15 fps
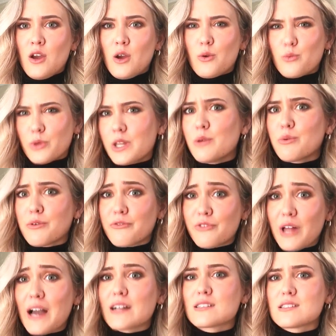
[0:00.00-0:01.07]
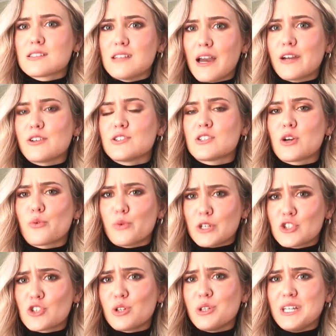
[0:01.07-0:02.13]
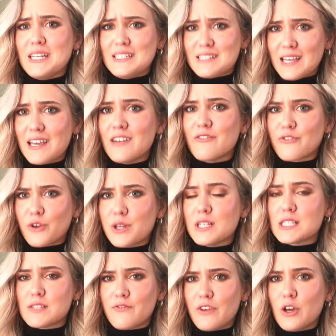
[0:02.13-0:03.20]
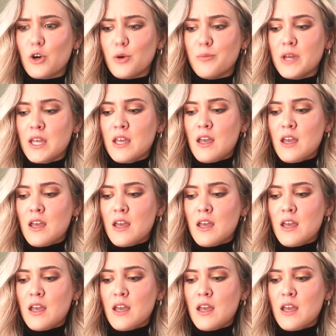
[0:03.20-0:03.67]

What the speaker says: really reflect Snyder's original intent for this film.